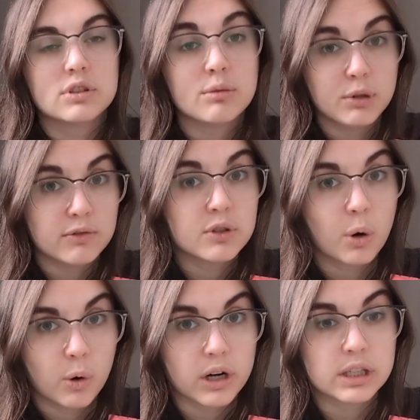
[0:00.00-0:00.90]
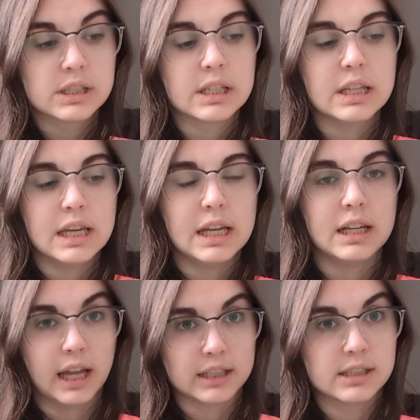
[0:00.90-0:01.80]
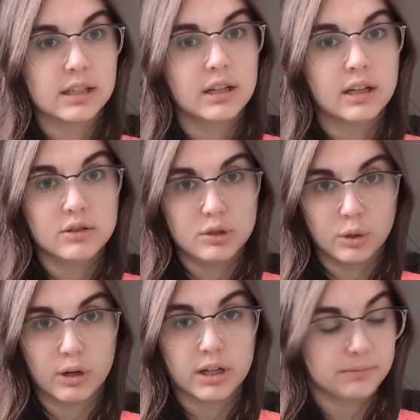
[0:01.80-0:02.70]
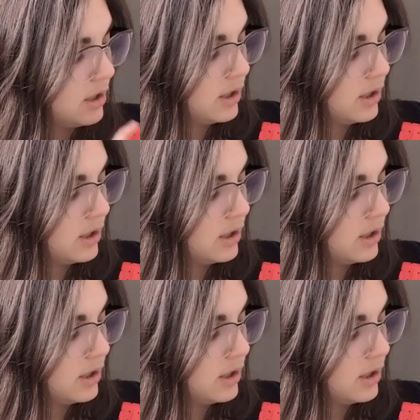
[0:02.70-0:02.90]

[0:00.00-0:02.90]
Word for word: to move towards the next door.